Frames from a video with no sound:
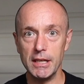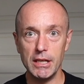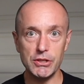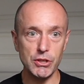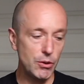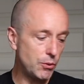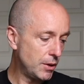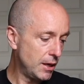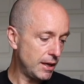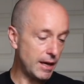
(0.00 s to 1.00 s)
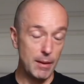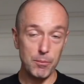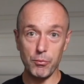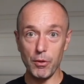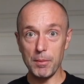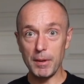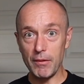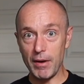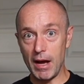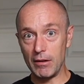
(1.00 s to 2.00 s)
So yeah, probably
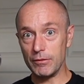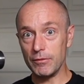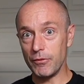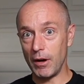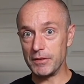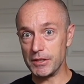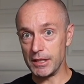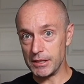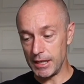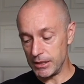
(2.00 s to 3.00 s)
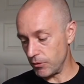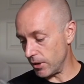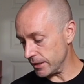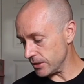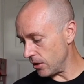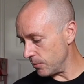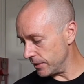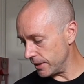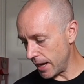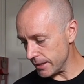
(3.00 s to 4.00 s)
around 5 to 6 days riding time
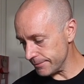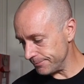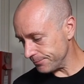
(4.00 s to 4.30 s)
with that.